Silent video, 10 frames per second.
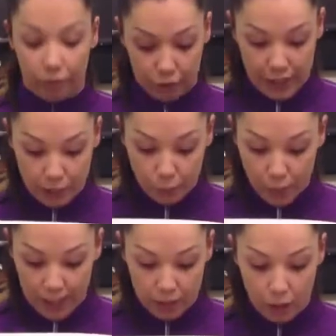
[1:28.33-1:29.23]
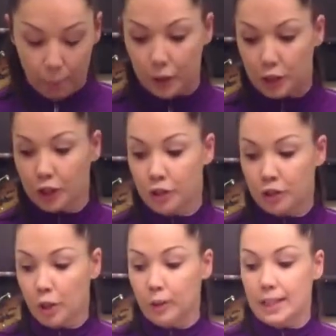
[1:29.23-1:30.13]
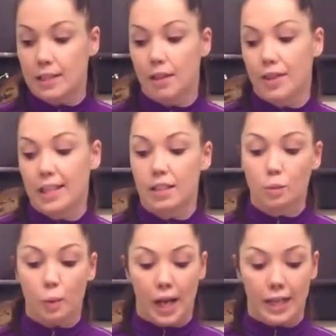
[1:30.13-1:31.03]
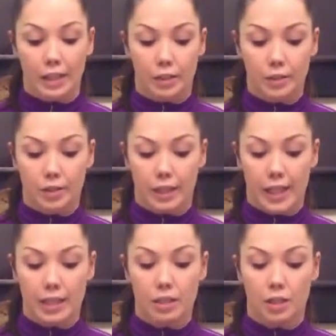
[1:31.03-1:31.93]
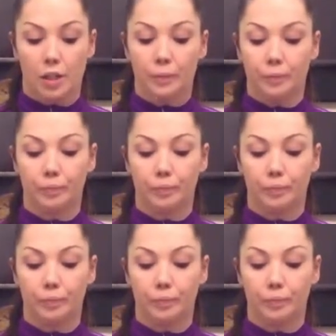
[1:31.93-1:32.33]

The reason why it's got portion control is, this is what I use, okay, so